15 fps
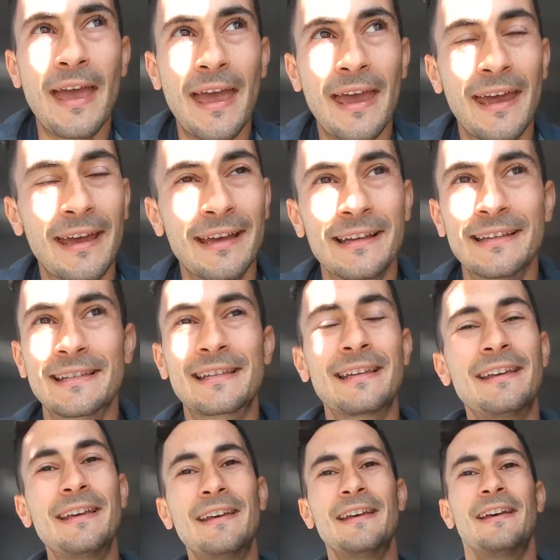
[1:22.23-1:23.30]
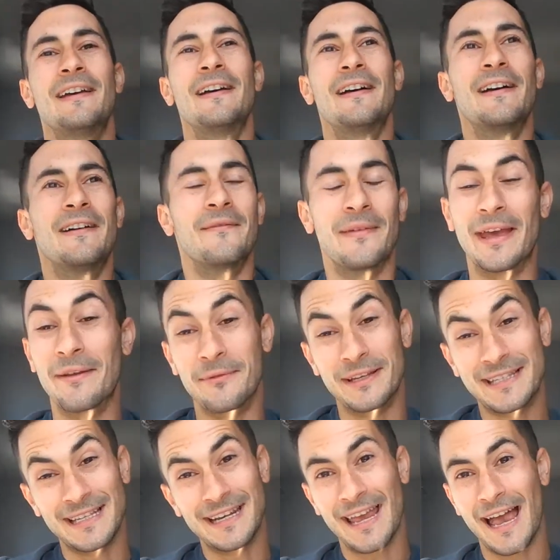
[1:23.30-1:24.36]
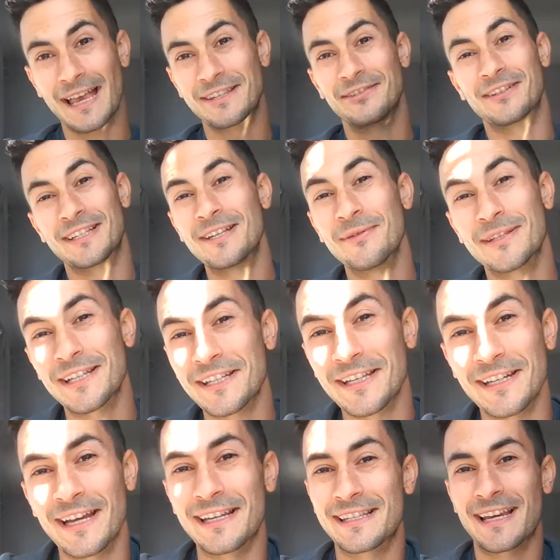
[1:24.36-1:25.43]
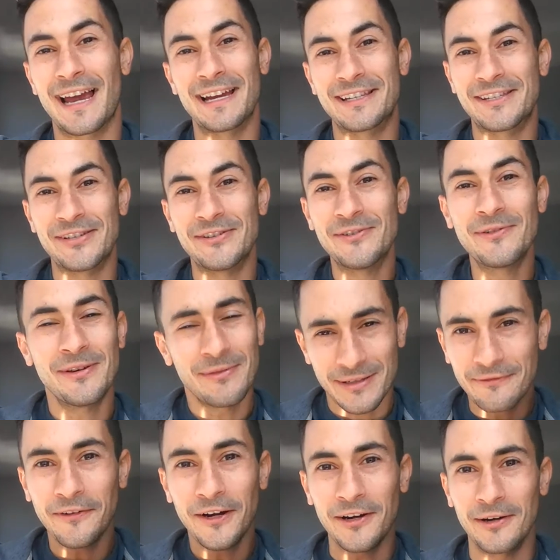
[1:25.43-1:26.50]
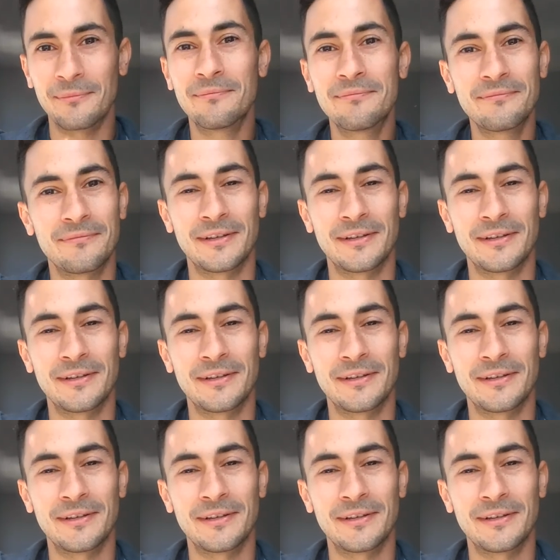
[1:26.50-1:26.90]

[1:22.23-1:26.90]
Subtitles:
And man, was it a hassle, because he was such a nice guy too. He was firm.